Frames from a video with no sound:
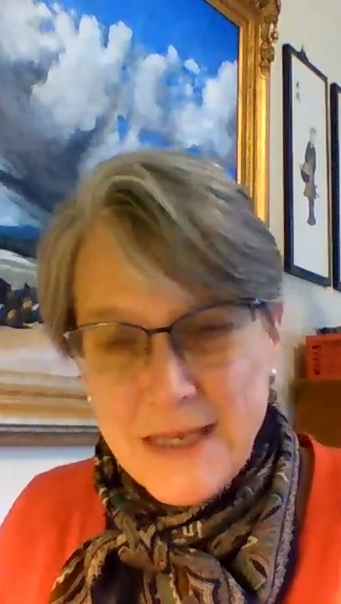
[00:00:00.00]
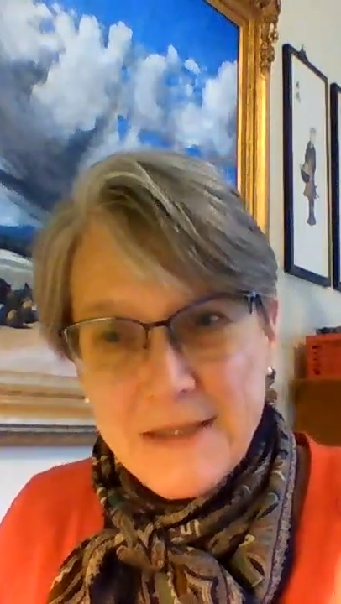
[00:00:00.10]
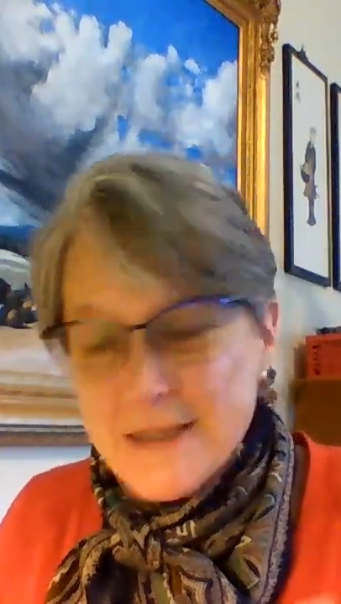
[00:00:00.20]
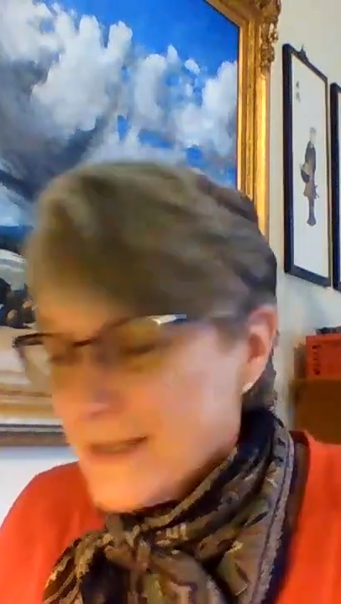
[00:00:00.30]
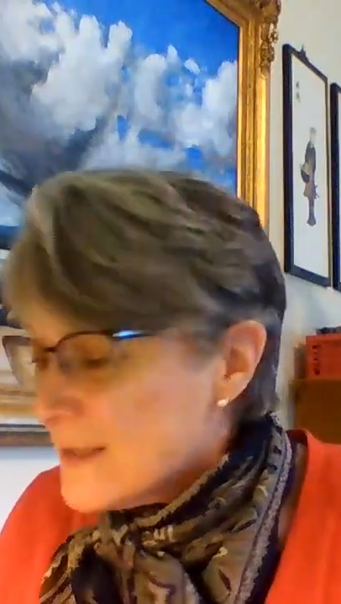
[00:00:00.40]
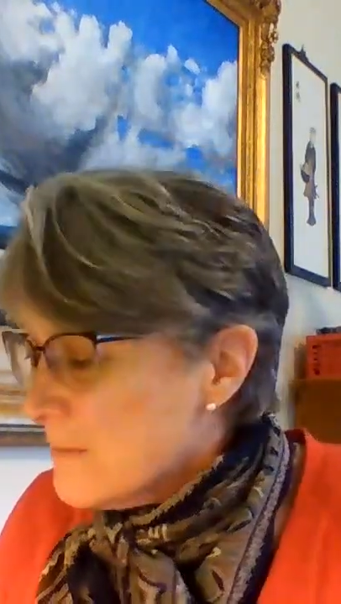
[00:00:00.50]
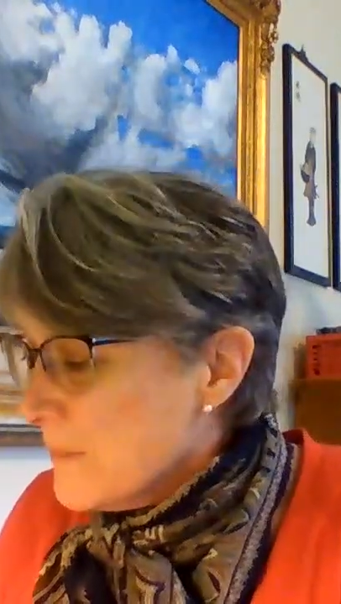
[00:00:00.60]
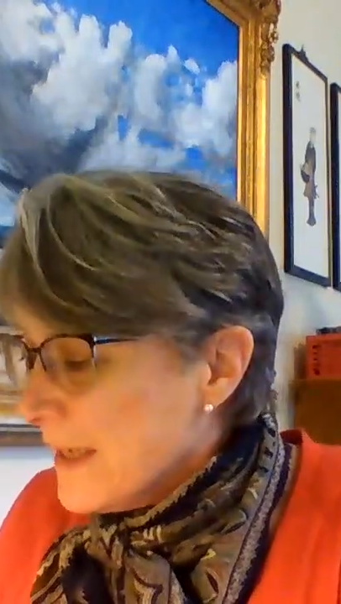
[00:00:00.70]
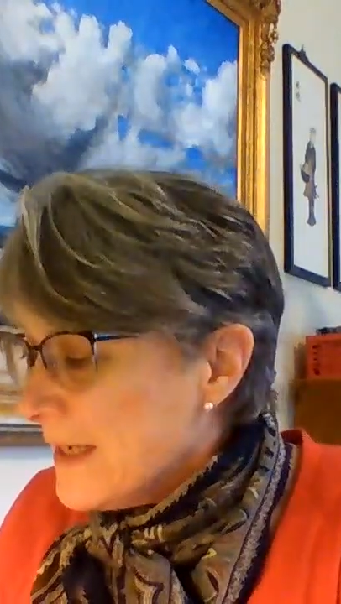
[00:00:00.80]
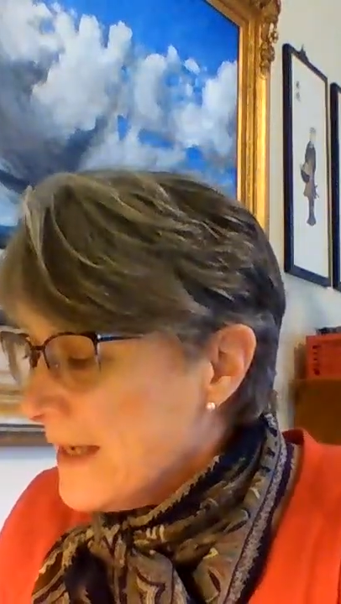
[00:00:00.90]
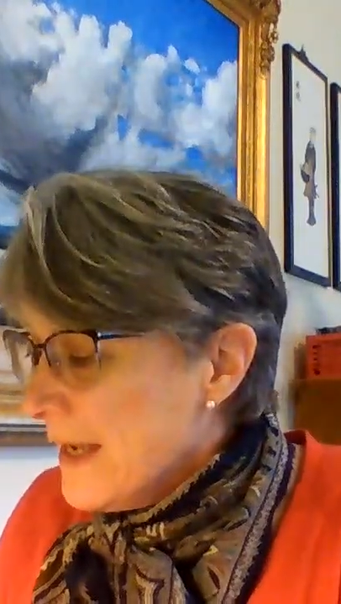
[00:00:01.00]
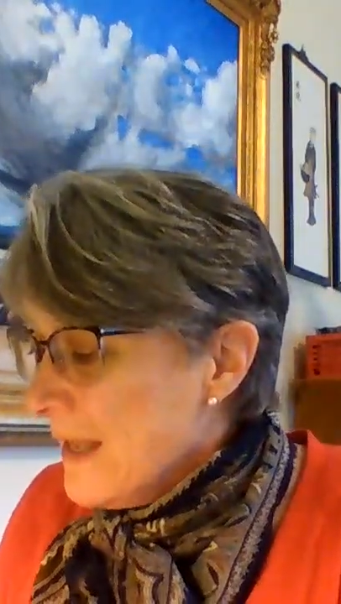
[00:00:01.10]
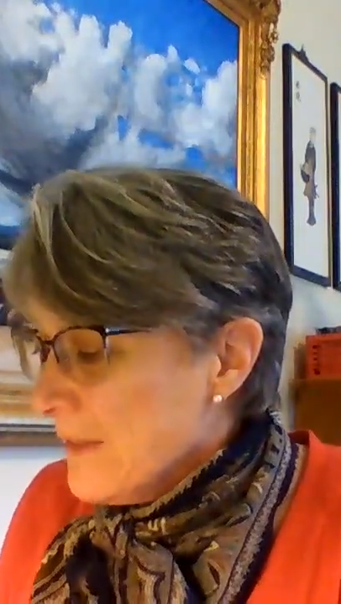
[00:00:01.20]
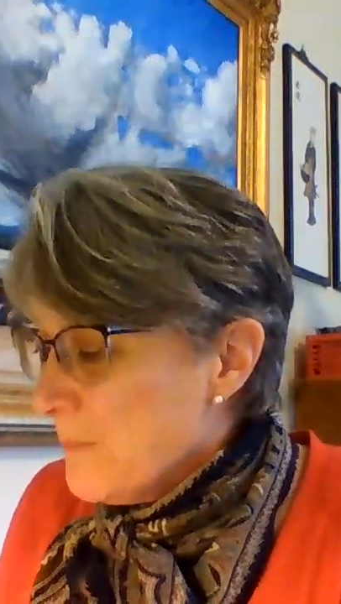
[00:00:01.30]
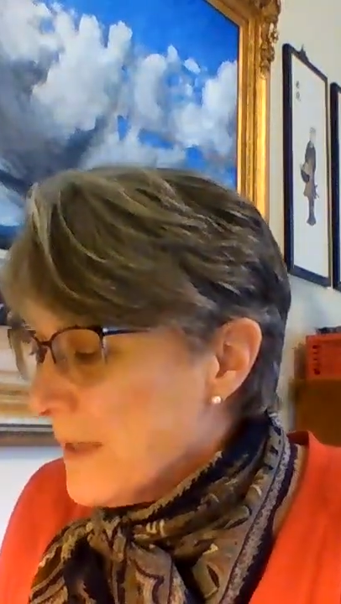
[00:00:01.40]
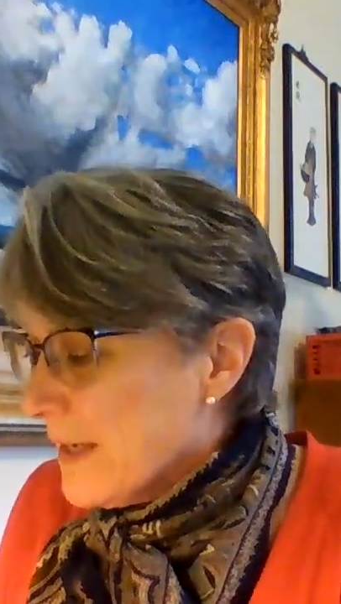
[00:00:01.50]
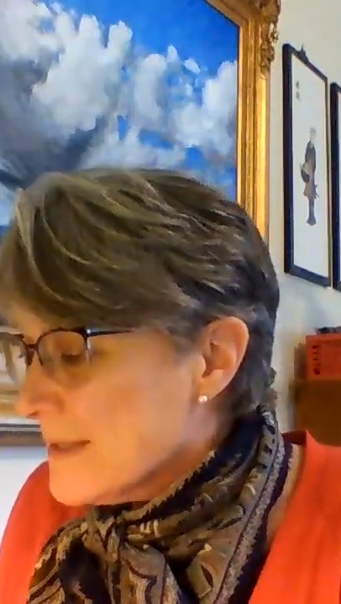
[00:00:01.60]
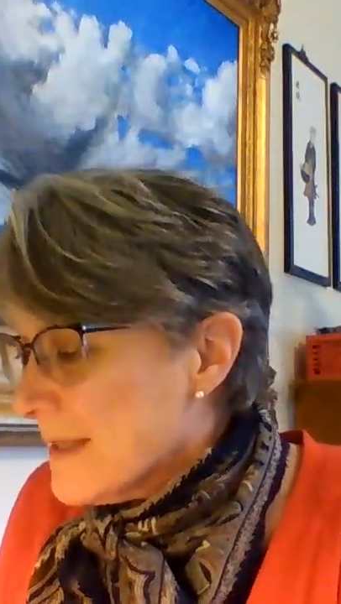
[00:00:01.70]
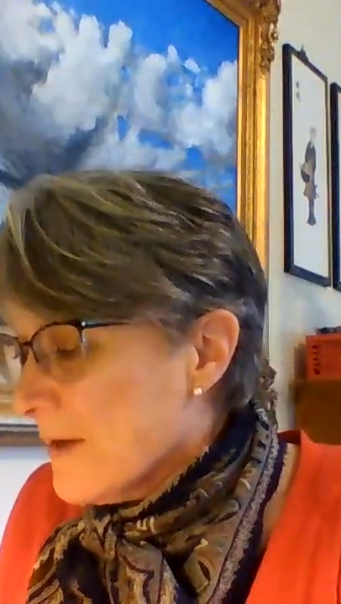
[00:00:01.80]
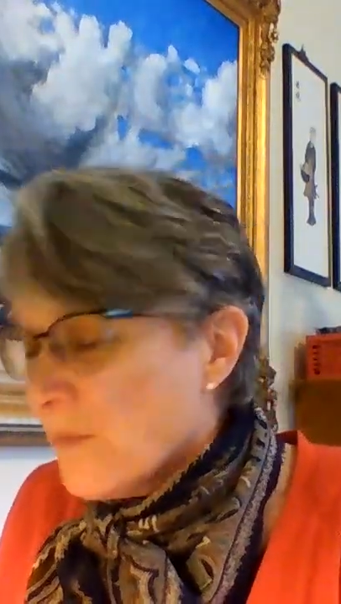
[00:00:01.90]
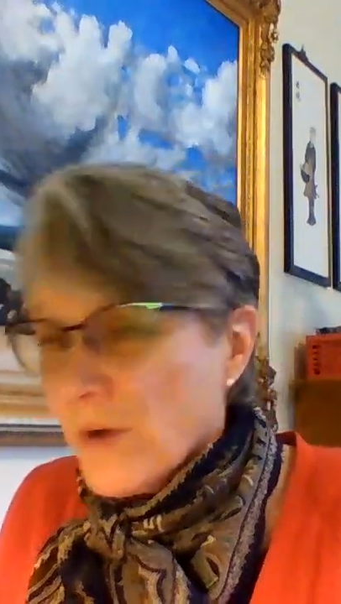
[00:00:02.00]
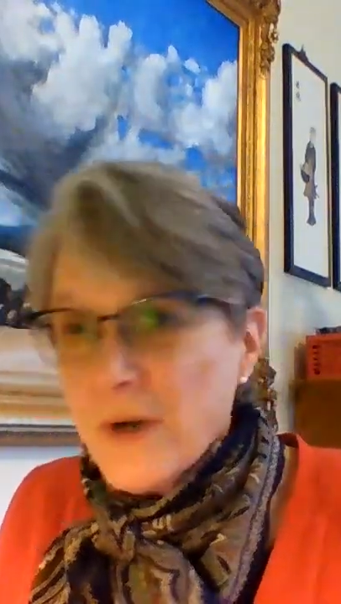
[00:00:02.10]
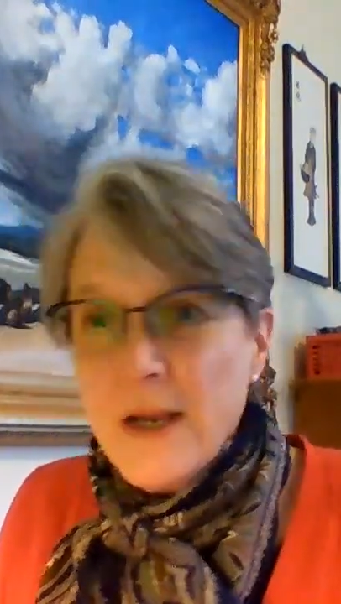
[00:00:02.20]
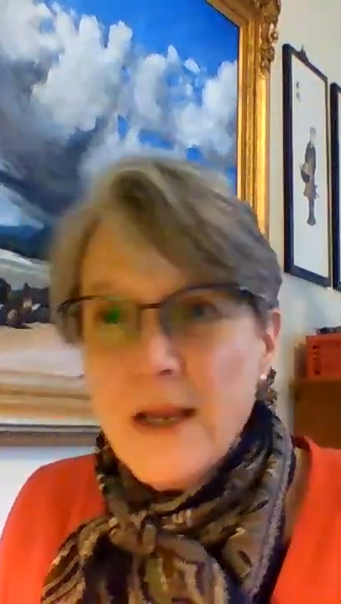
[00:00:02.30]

And it doesn't mean that because they were